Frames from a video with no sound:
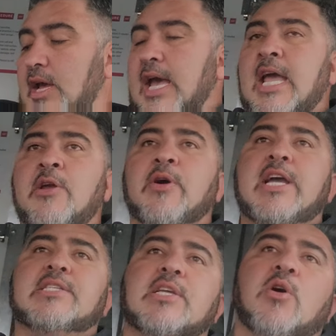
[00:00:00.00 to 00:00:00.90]

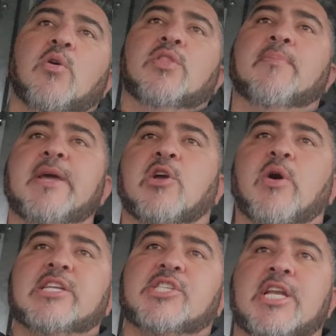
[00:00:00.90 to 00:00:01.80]
anyways, the big
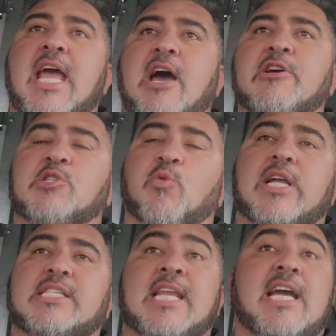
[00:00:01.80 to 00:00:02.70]
question now is
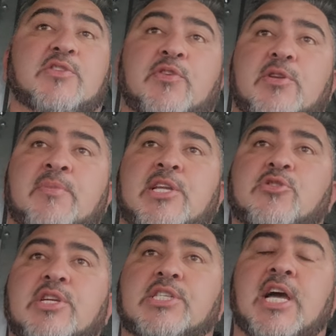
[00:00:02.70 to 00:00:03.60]
what's next for
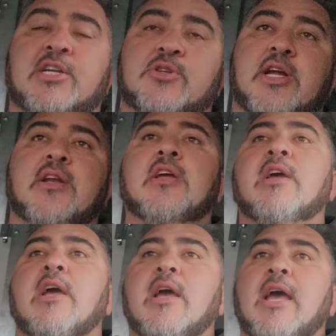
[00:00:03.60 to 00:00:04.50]
Demetrius Andre?
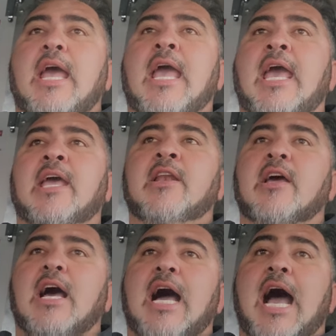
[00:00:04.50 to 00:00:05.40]

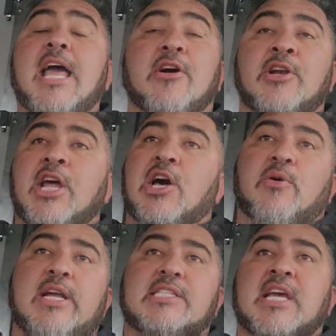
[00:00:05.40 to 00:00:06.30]
And I don't
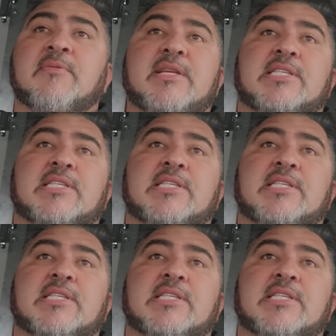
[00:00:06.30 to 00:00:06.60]
know. It's going to be